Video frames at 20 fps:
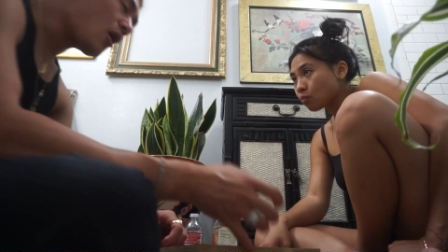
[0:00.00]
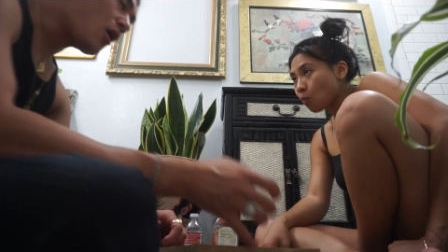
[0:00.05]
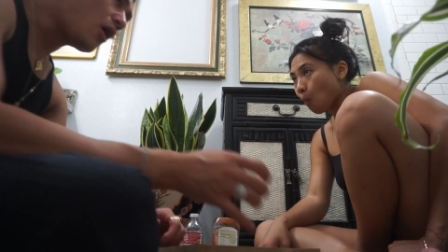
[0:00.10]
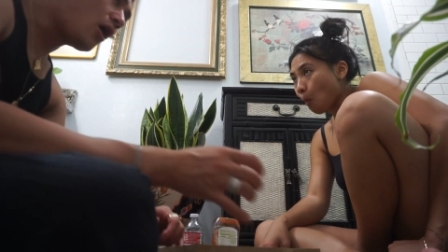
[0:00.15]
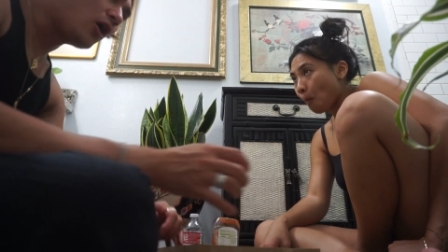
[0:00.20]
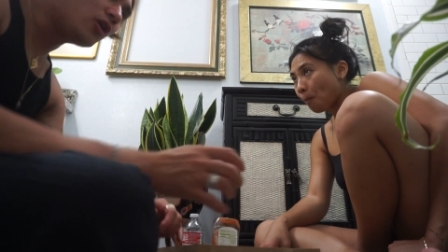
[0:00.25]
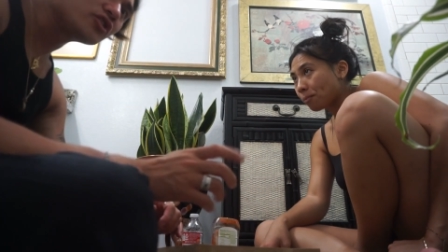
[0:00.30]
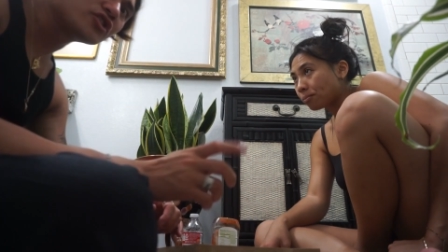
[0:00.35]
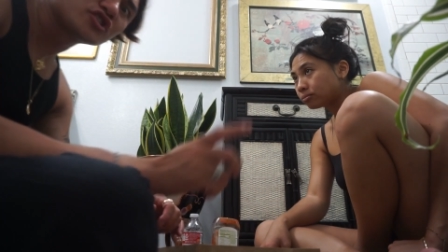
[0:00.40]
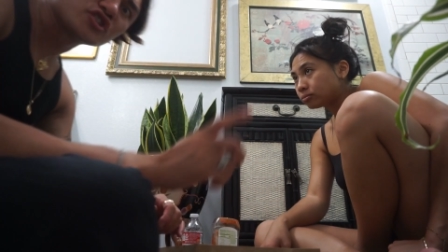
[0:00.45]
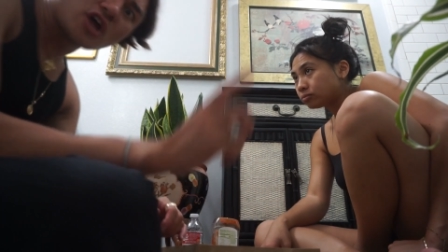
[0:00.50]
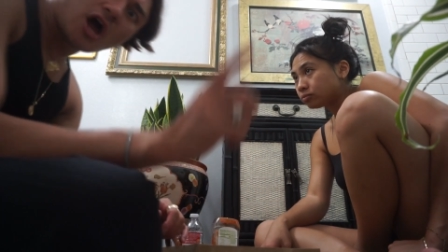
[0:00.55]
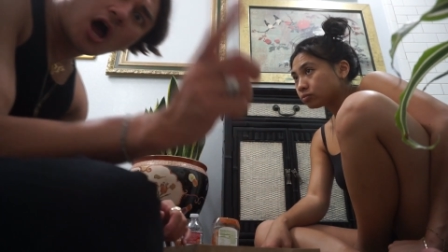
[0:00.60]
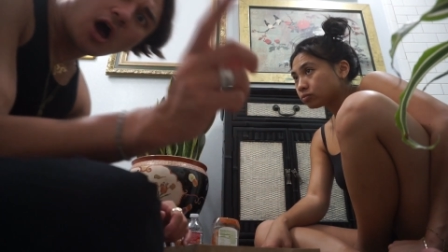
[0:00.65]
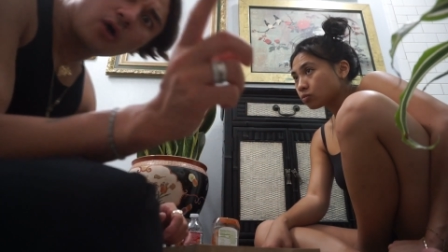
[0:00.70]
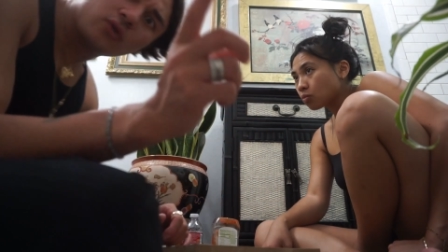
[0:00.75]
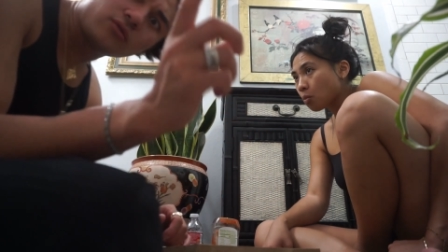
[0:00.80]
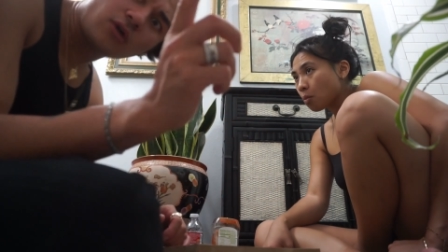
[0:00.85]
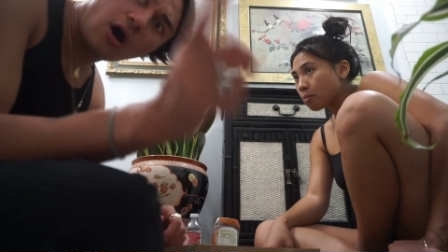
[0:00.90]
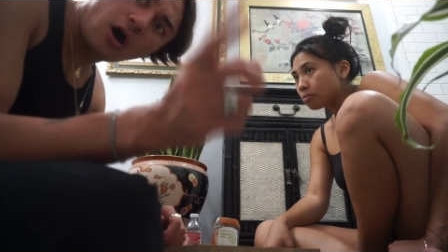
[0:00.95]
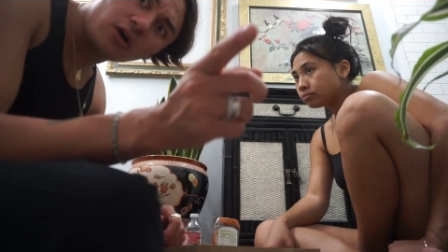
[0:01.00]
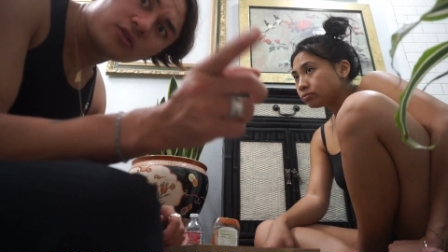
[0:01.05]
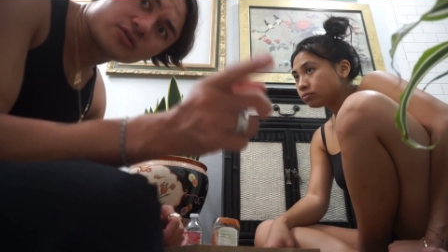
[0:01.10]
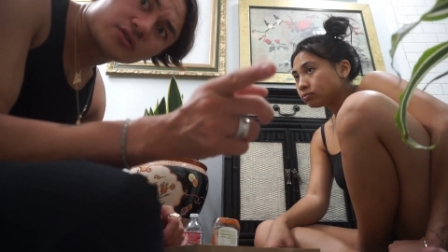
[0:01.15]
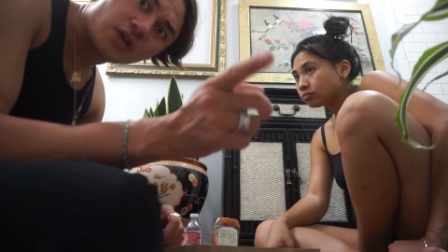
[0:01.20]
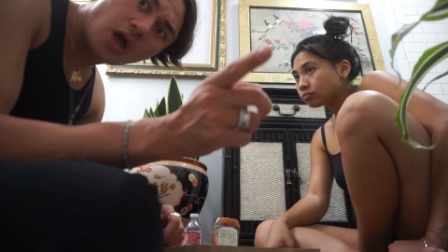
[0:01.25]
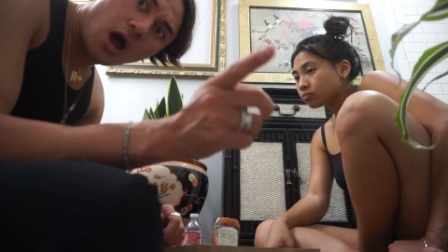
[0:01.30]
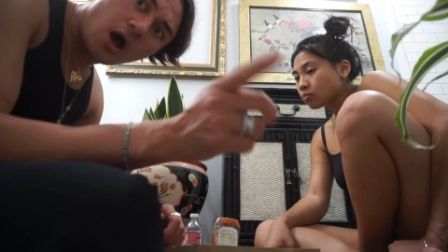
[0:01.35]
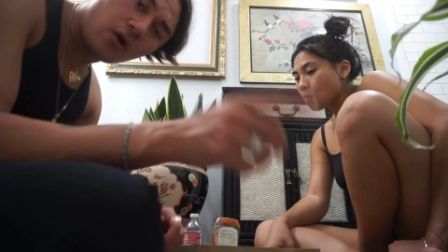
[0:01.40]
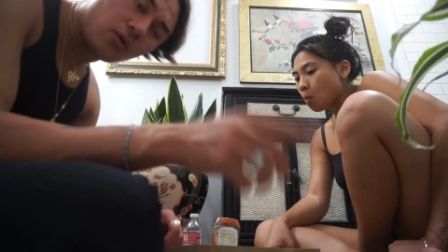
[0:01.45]
Also,
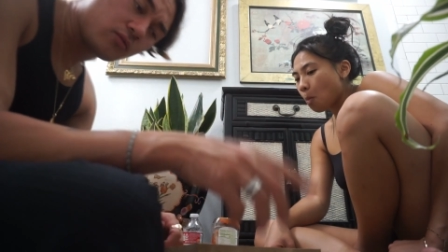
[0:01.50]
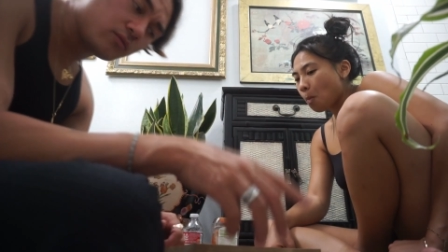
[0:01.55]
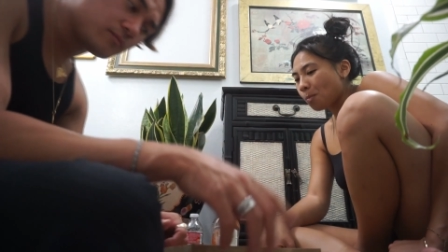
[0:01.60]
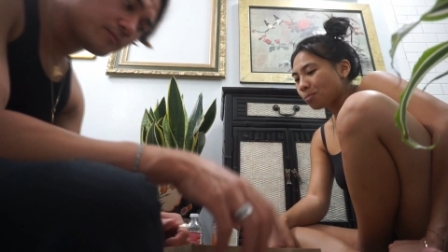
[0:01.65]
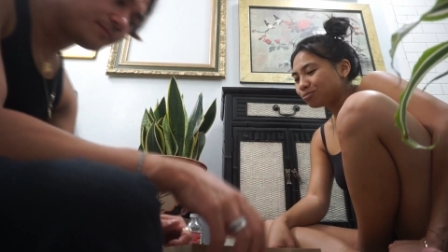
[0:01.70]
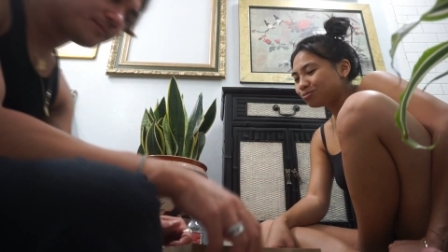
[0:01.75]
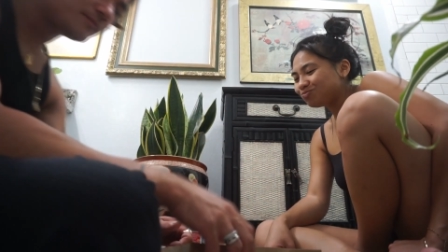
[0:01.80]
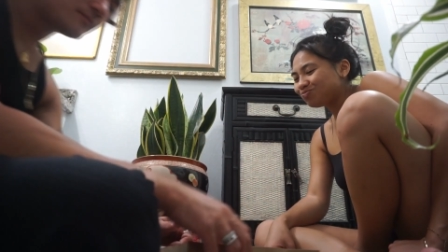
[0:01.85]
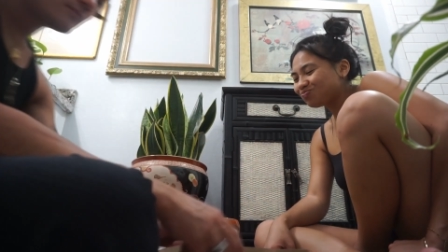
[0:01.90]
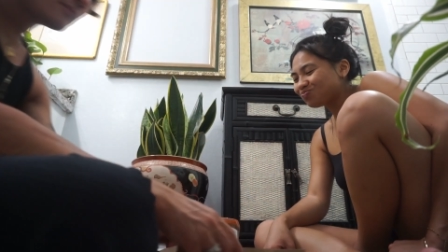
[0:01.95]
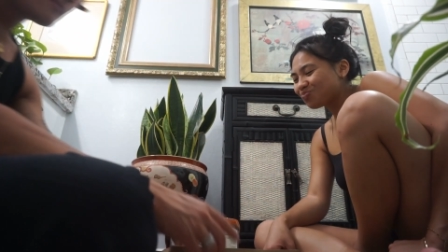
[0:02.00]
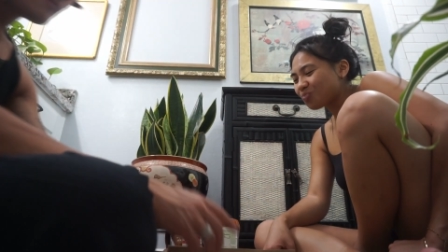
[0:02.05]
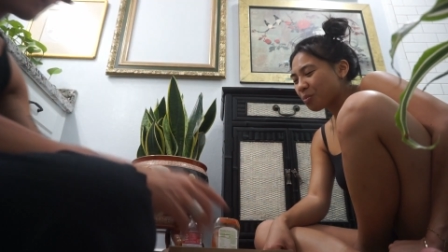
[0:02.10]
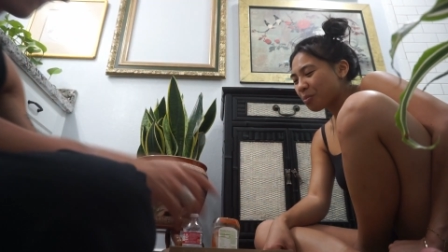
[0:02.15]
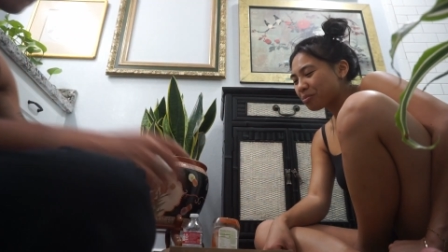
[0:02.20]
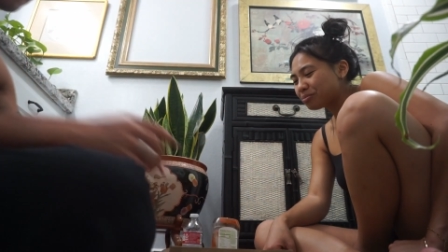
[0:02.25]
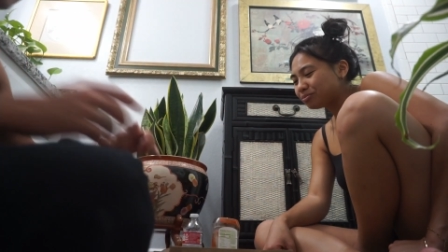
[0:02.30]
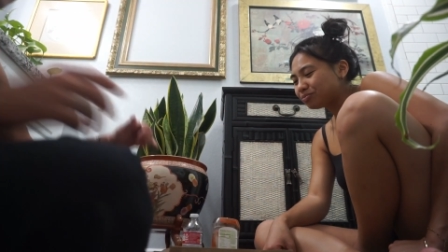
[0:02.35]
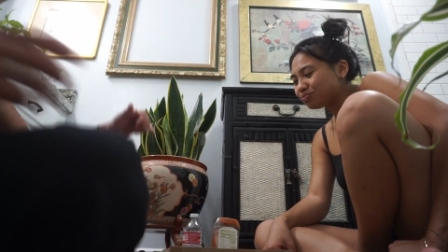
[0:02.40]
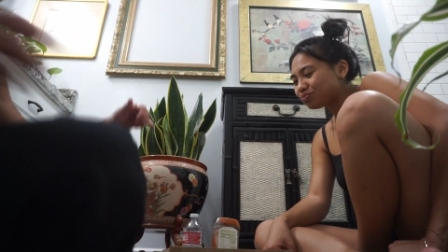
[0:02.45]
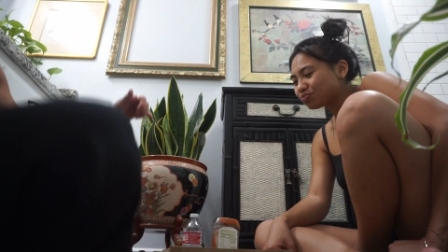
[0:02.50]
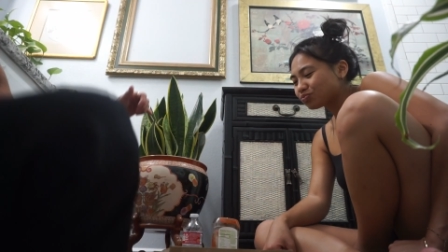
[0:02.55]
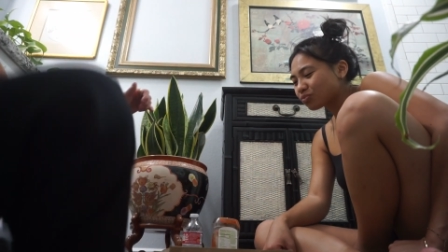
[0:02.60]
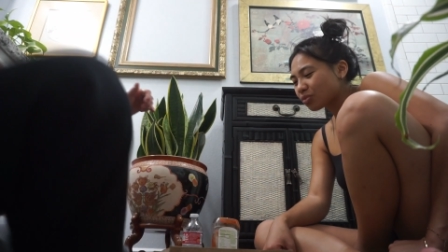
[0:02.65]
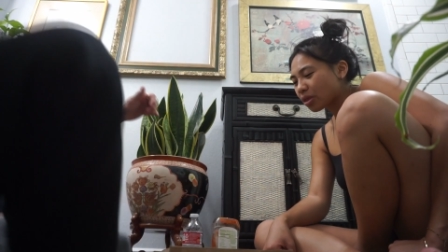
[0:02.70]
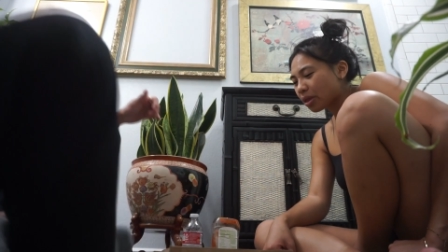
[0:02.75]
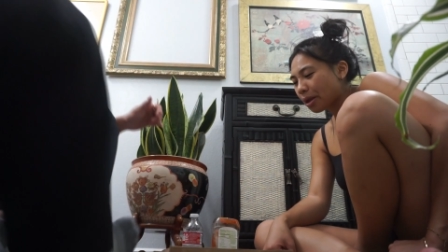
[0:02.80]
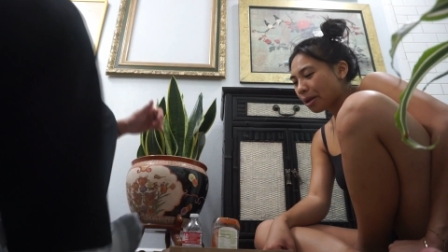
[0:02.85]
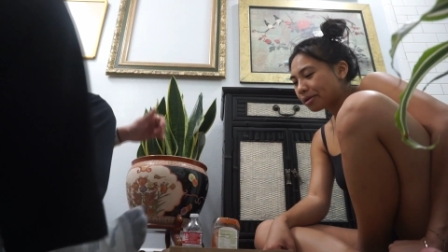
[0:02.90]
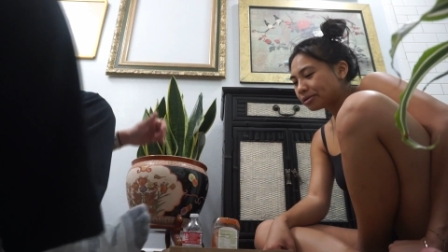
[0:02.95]
also,
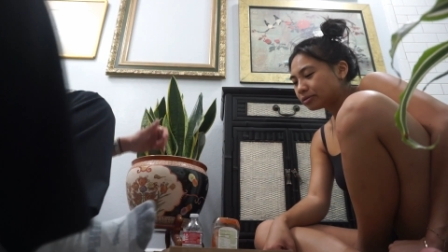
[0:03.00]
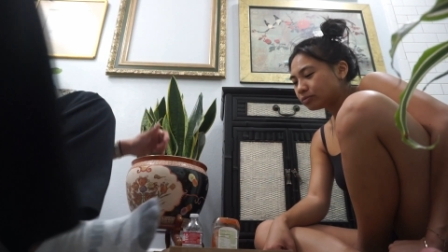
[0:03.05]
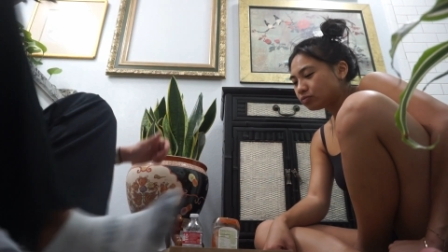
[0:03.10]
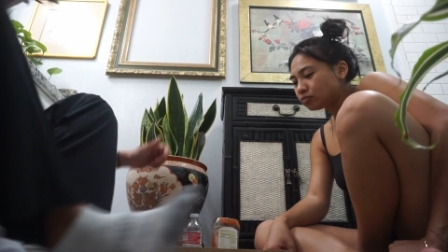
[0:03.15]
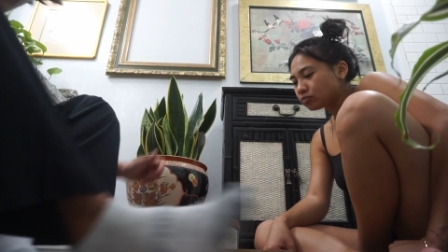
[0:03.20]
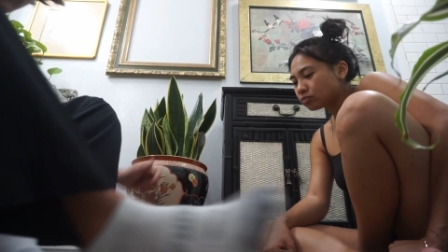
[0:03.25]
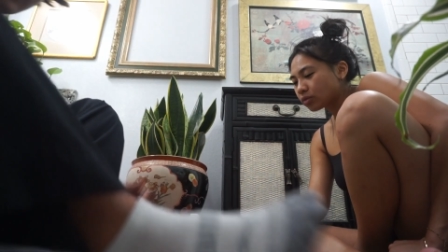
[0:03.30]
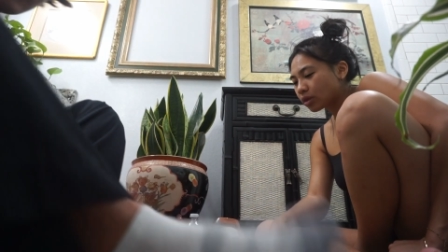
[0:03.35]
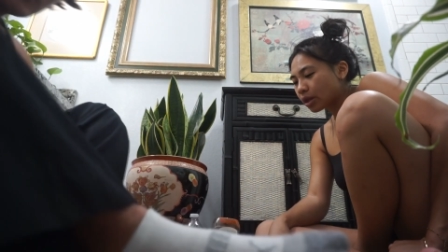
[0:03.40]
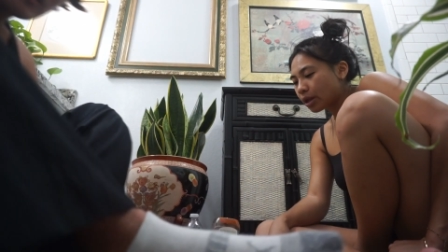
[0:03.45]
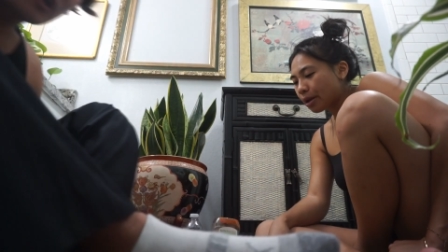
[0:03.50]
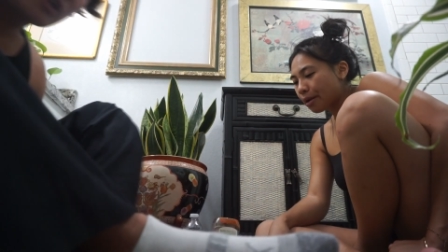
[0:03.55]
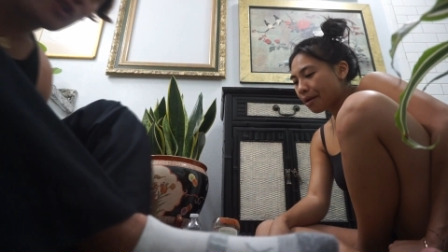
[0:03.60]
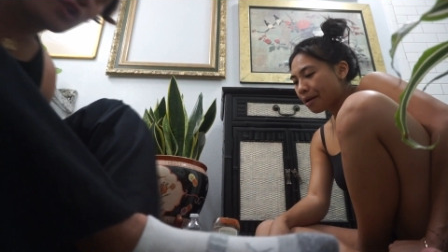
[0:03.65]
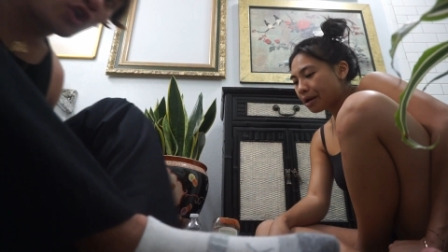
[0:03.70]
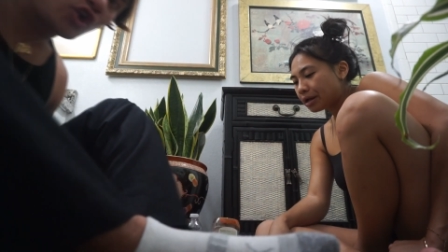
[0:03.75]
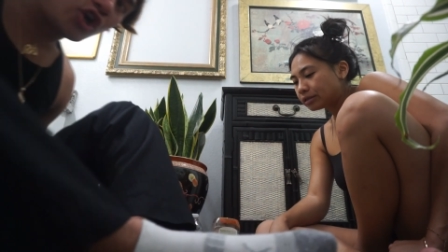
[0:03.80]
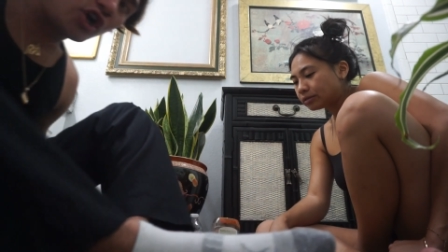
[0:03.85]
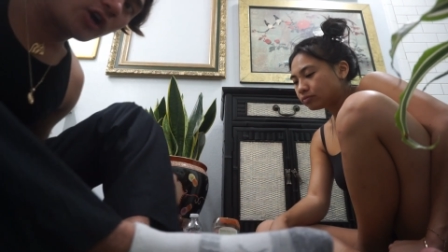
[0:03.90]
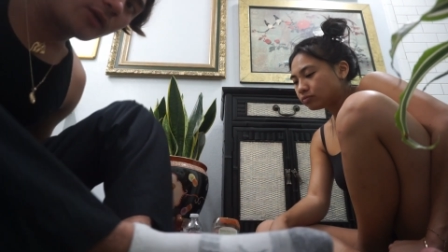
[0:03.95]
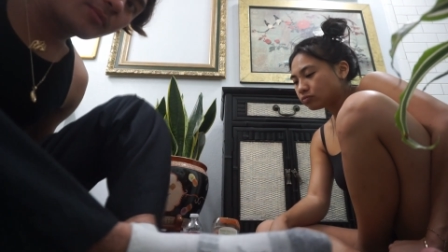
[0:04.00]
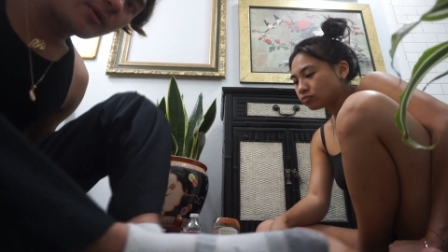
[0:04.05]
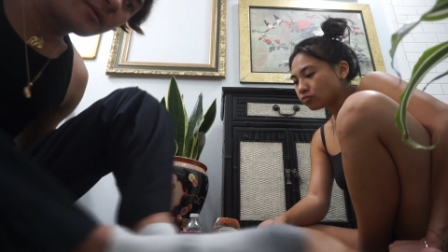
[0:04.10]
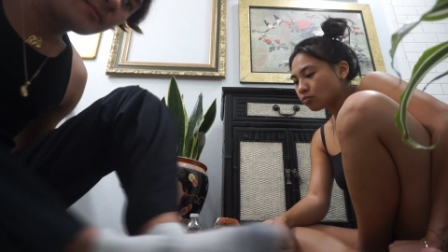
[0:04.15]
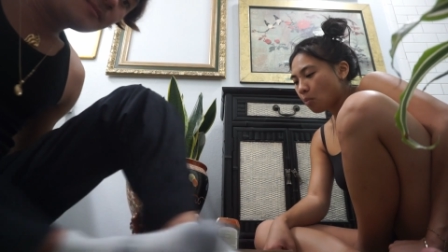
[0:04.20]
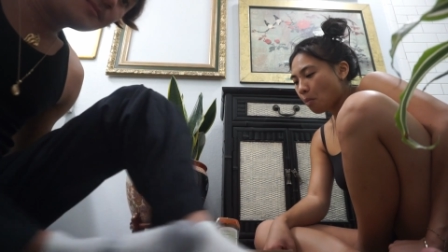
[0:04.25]
we were out in the club